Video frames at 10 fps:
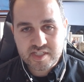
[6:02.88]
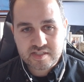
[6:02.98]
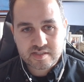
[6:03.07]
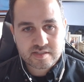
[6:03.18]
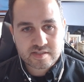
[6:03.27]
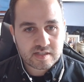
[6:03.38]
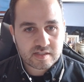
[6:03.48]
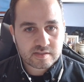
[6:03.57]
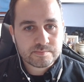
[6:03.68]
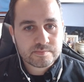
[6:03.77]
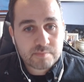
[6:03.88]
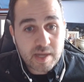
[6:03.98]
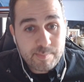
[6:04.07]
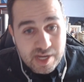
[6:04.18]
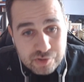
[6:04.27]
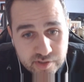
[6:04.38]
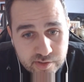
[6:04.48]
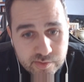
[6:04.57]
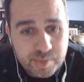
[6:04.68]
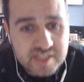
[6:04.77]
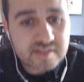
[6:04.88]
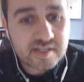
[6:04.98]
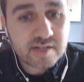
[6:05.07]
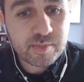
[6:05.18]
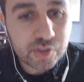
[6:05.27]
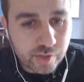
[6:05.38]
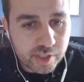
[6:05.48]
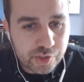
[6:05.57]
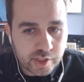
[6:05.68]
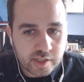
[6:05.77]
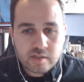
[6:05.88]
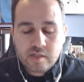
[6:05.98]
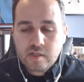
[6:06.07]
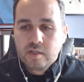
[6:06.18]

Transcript: business, uh, my bachelor in business administration.